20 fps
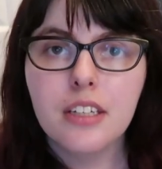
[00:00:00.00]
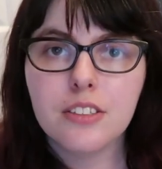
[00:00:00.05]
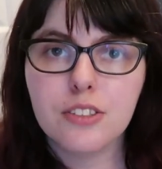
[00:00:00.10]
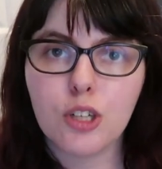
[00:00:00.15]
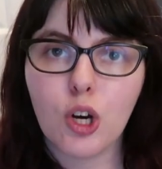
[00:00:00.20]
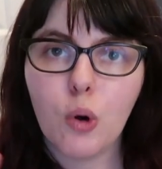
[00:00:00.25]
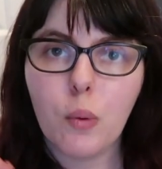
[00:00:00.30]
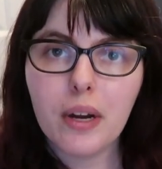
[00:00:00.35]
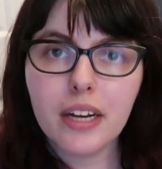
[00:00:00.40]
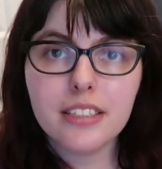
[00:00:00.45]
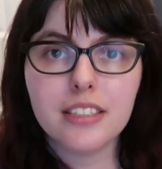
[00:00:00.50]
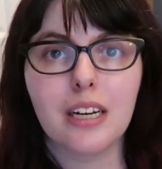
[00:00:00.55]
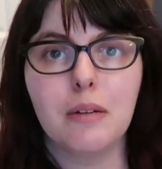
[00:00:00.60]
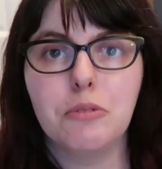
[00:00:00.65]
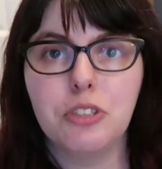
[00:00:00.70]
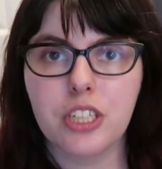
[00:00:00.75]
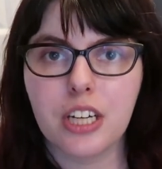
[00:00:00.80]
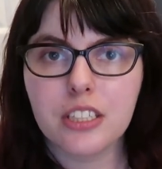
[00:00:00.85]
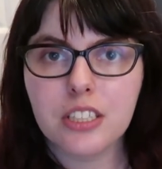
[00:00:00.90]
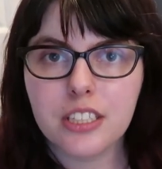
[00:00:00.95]
As always,
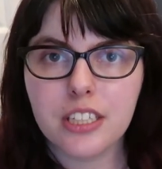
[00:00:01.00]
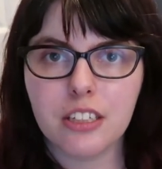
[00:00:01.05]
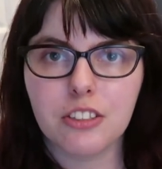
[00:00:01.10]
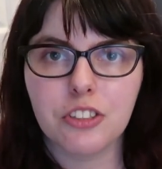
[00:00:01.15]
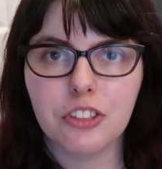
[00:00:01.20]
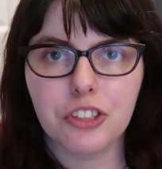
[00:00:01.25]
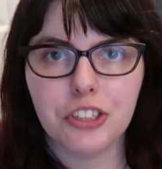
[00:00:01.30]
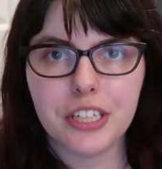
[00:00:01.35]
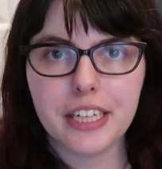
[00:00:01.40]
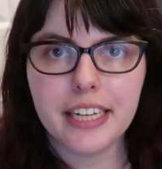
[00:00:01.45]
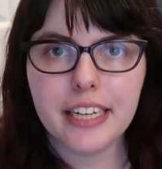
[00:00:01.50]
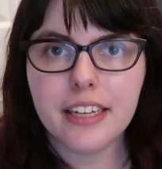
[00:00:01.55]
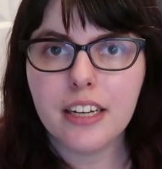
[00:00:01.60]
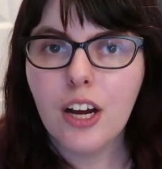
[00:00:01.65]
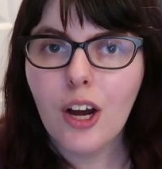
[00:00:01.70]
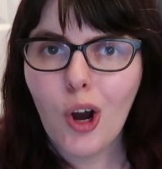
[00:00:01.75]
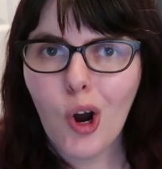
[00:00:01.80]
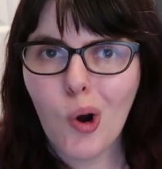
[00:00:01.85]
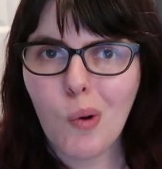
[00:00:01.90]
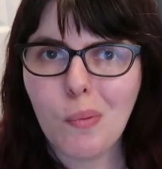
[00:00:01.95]
I'm Jess, Seattle Zert Geek,
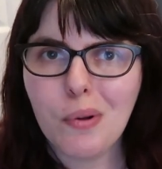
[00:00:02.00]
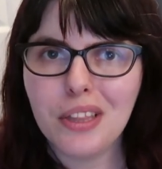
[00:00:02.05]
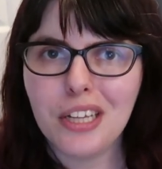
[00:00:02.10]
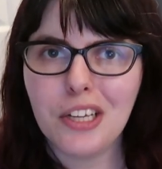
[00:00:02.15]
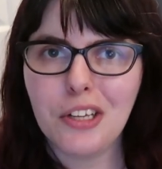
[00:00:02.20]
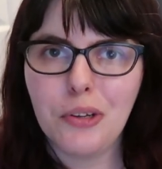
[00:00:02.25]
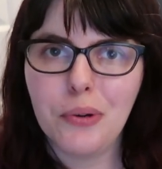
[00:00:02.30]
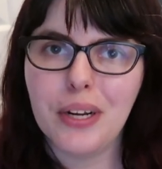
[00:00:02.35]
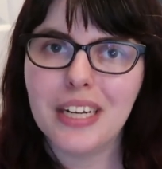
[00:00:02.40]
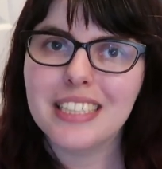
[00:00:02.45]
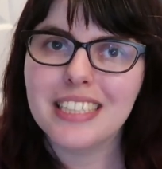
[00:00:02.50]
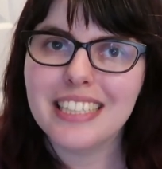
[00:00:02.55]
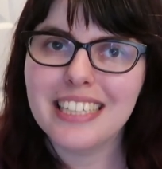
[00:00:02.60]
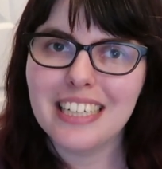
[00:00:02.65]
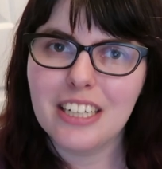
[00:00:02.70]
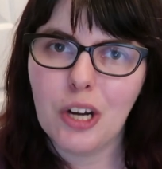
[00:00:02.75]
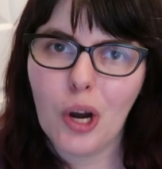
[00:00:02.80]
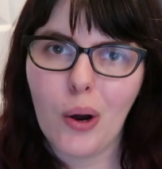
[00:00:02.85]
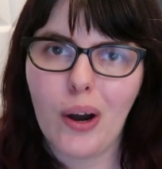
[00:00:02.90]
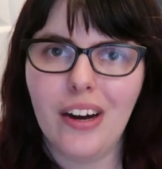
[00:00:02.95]
hoping that you get
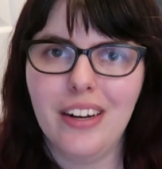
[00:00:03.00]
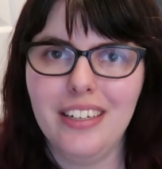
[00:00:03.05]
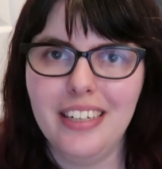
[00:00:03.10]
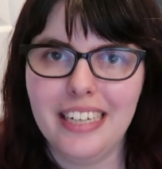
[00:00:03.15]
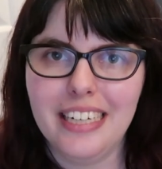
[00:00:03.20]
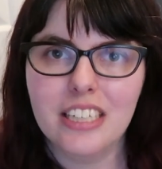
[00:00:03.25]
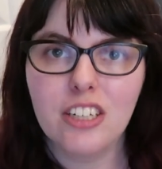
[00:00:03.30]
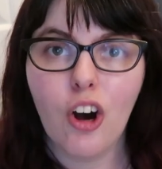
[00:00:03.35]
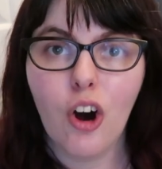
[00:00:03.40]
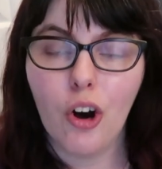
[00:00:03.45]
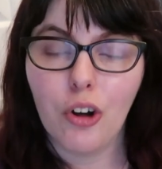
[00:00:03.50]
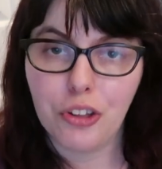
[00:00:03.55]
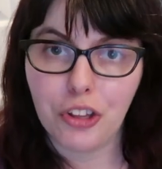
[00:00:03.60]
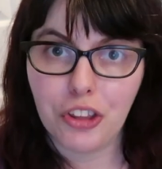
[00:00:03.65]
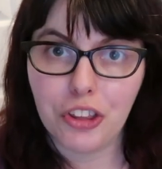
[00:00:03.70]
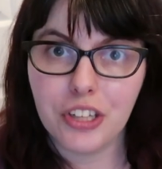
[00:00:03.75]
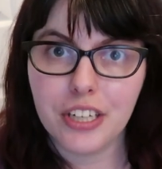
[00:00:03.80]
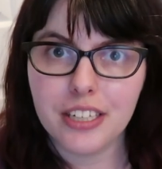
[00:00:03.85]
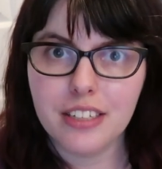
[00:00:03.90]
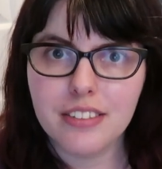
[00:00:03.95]
to go out and eat all
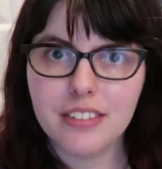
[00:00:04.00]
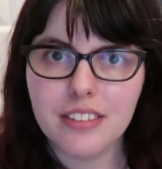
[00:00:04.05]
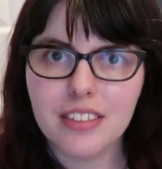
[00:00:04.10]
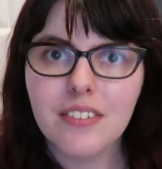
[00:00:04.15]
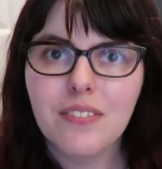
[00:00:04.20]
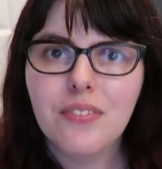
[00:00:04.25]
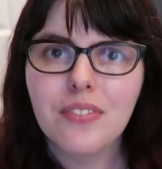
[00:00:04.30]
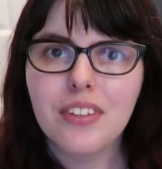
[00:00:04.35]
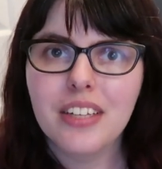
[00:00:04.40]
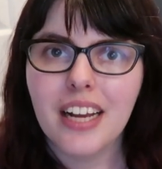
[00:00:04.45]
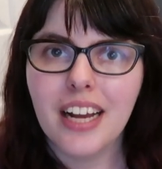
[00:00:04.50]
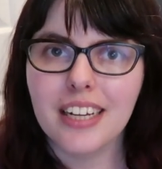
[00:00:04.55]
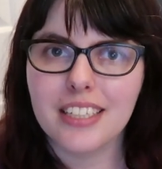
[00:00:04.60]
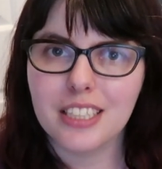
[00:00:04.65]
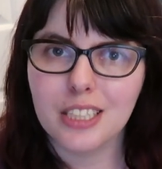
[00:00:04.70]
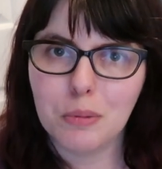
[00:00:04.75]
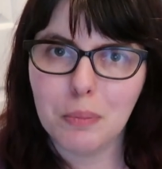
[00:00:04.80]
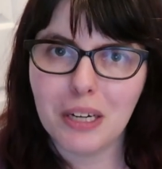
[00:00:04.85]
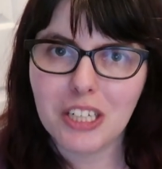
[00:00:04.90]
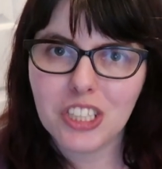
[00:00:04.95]
the things,
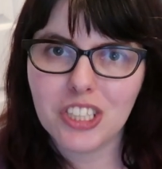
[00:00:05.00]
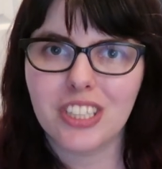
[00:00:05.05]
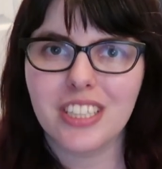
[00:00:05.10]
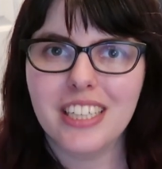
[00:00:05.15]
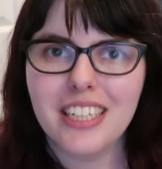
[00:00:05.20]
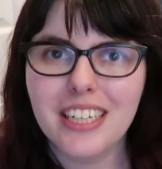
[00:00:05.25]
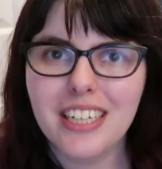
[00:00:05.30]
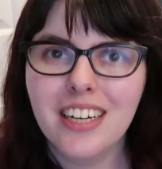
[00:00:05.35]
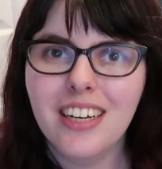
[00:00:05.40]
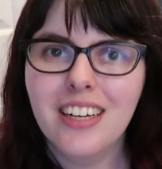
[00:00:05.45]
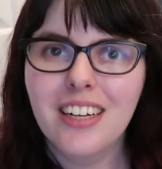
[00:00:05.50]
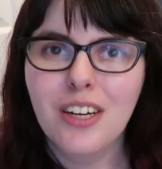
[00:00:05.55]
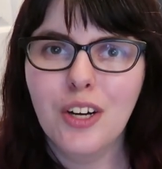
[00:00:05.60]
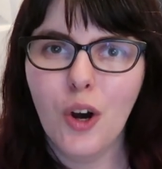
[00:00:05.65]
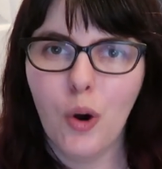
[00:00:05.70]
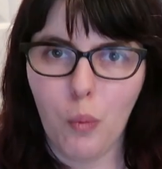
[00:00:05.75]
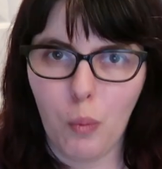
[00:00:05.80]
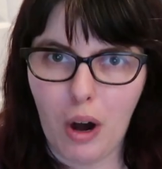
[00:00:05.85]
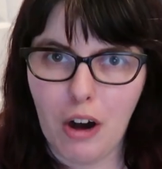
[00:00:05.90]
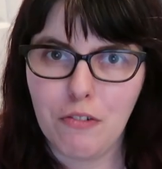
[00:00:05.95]
especially
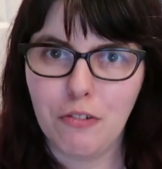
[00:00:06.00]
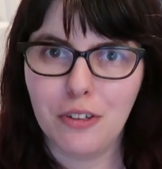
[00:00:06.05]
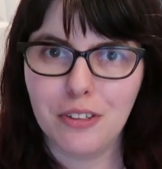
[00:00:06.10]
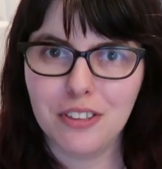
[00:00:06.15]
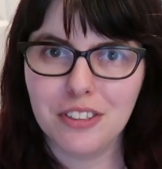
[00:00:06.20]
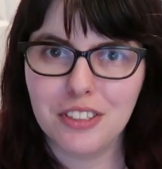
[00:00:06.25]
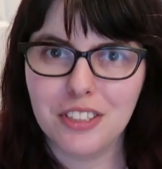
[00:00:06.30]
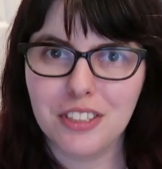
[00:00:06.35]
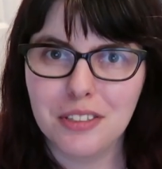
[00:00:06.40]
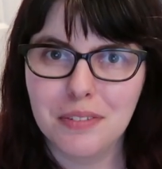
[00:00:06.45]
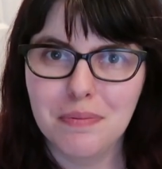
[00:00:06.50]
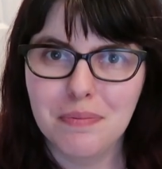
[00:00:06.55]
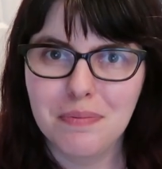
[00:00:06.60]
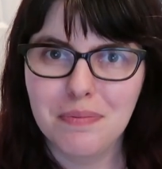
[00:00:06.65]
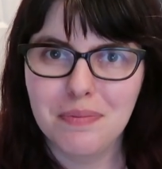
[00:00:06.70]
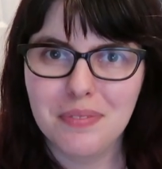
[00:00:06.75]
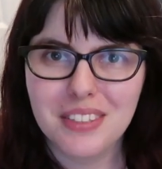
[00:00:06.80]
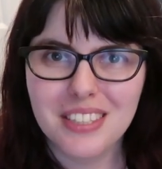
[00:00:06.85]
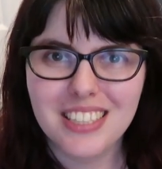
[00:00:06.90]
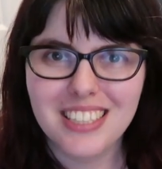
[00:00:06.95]
waffles.
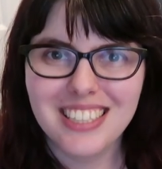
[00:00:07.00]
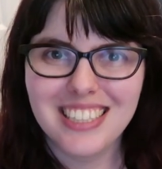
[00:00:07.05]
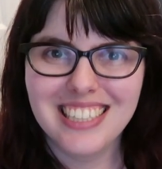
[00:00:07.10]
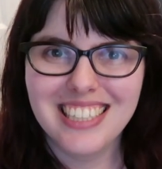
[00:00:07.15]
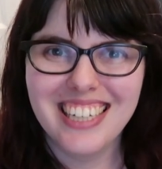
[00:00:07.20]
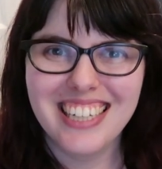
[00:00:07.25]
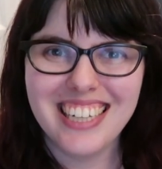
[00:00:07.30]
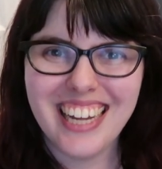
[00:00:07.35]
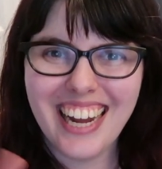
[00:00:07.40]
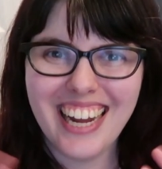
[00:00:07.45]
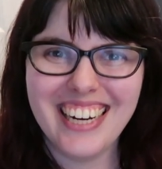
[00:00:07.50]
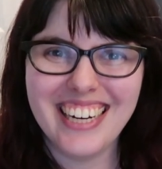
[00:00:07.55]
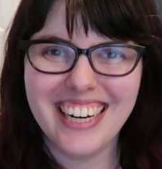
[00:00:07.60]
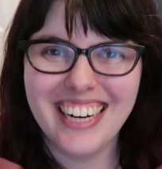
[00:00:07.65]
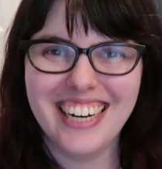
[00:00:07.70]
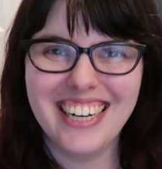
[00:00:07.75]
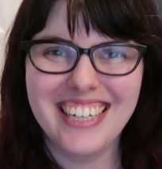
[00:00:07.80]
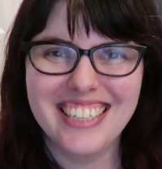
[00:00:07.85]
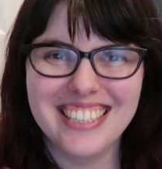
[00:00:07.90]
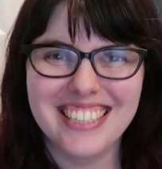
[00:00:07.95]
Hey,
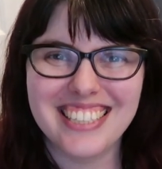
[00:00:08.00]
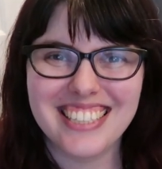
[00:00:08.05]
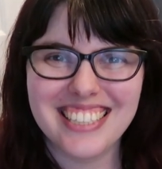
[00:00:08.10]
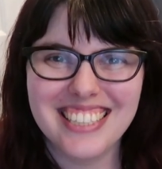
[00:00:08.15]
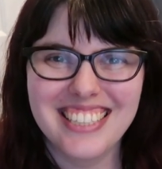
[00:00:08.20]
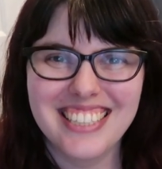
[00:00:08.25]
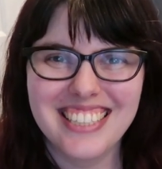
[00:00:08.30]
Jess.